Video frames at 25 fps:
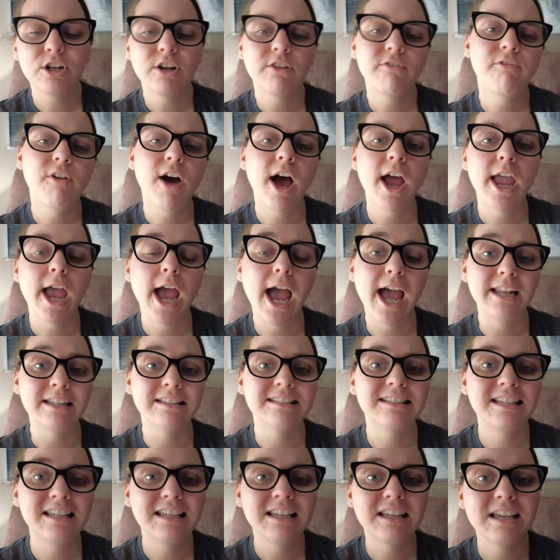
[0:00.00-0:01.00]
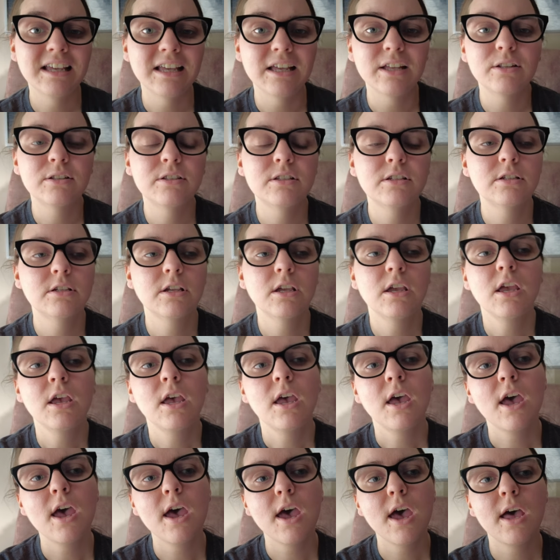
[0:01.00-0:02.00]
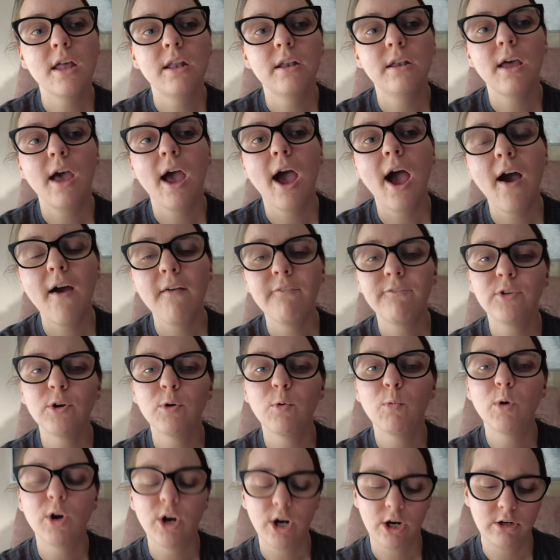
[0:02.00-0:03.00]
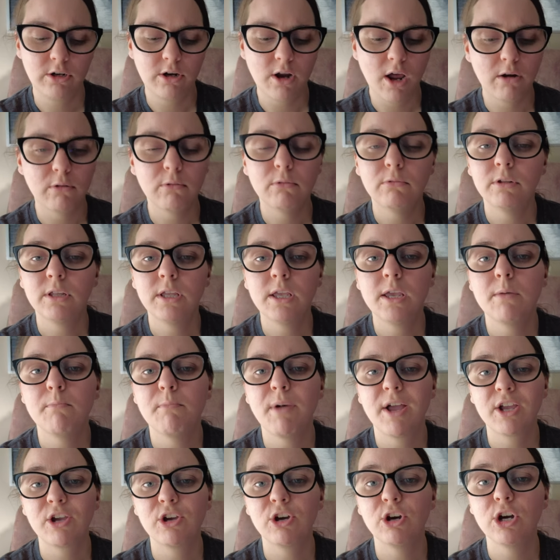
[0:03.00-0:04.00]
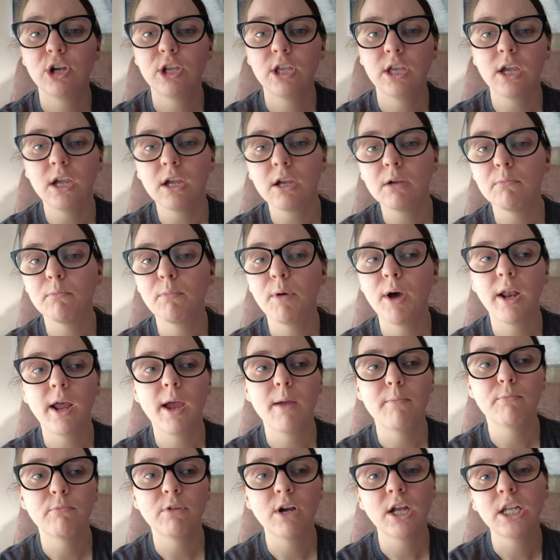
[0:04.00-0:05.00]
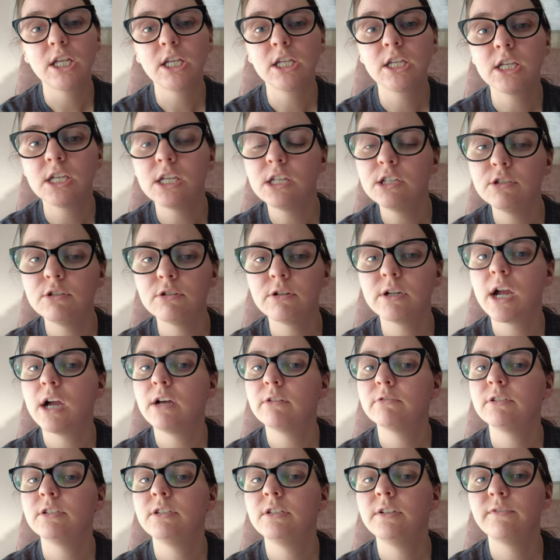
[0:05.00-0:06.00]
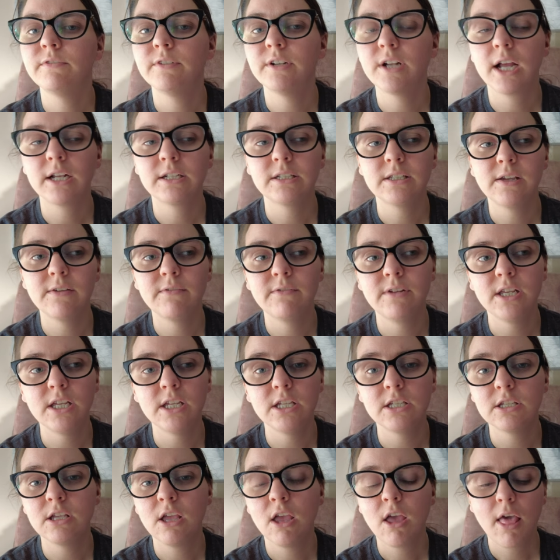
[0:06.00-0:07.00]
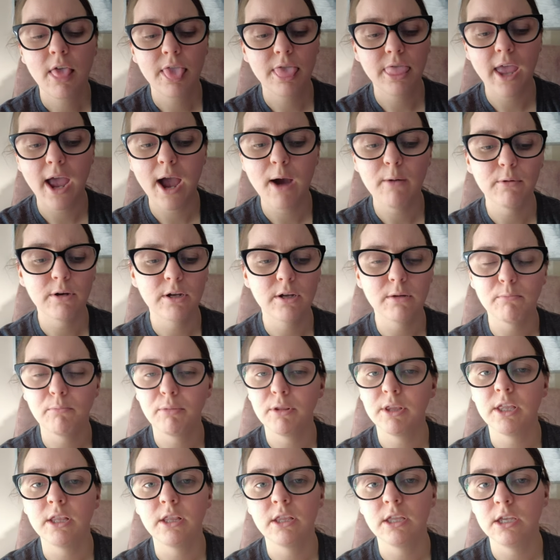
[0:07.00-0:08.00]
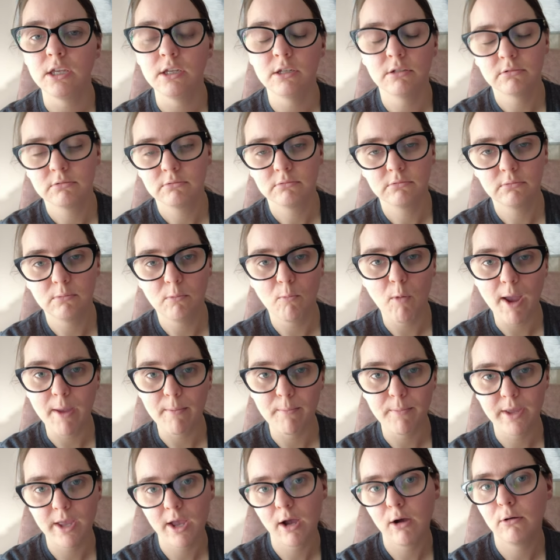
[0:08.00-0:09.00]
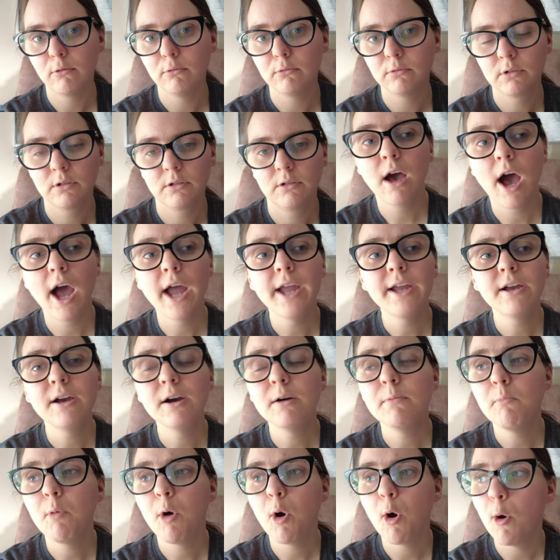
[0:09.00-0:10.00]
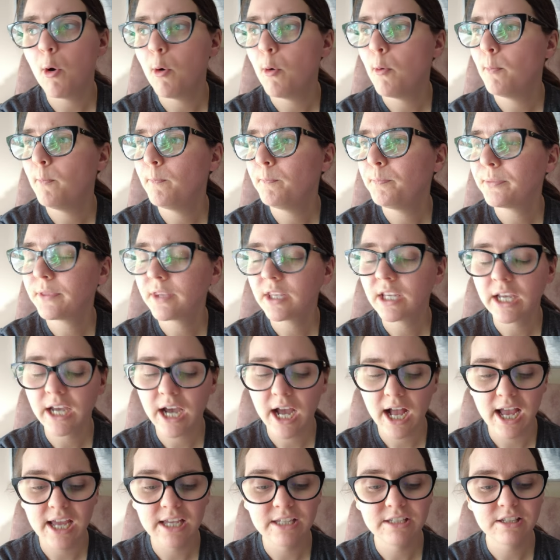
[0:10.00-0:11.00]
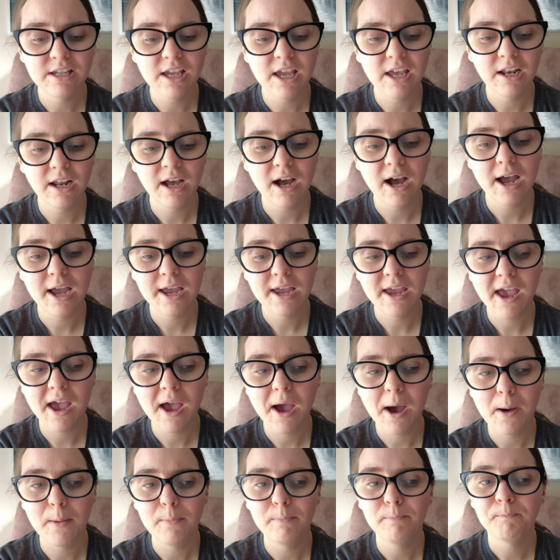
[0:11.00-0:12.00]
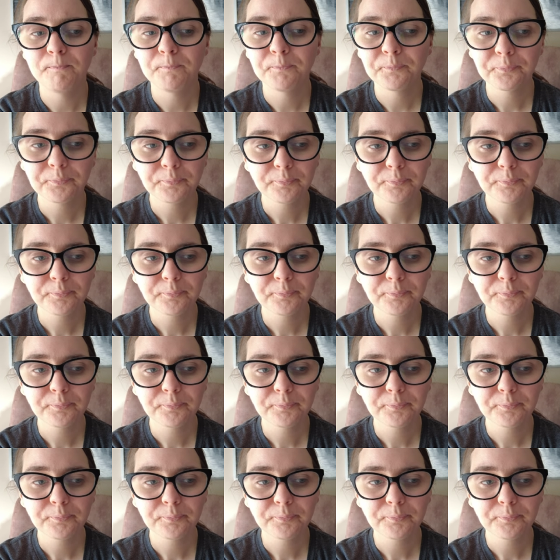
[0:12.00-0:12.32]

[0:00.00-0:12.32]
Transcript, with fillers: if I had kids, and after work not only am I cooking, but I'm running kids around to different activities. That would completely wipe me out. I come home, guys, and I am